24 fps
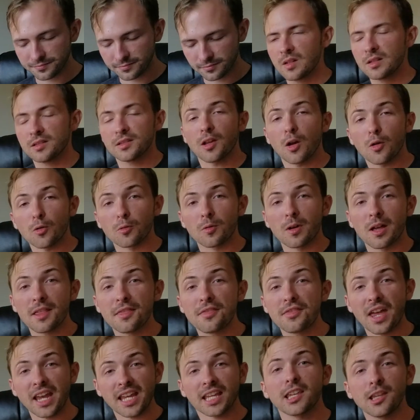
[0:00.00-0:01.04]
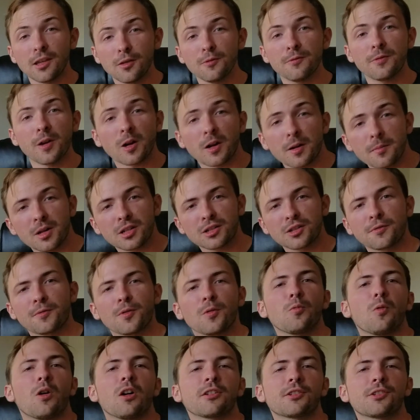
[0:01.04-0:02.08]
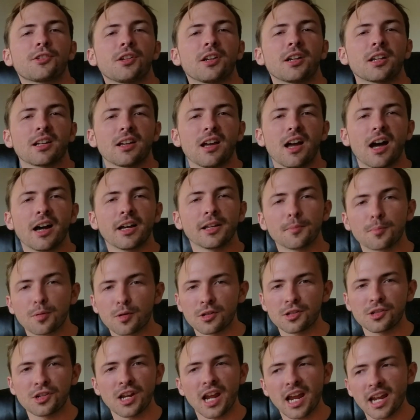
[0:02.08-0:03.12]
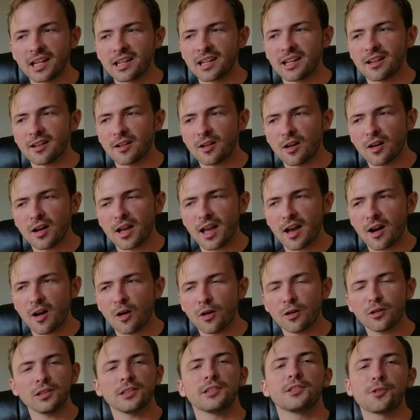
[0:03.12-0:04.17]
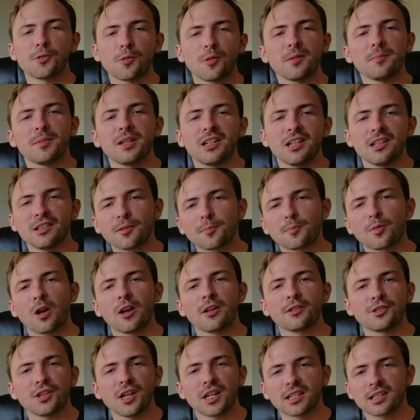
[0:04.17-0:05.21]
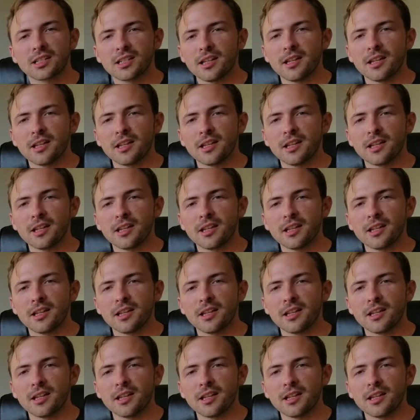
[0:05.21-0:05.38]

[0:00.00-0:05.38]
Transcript: So thank you very much for watching. I appreciate all enjoyment in the project.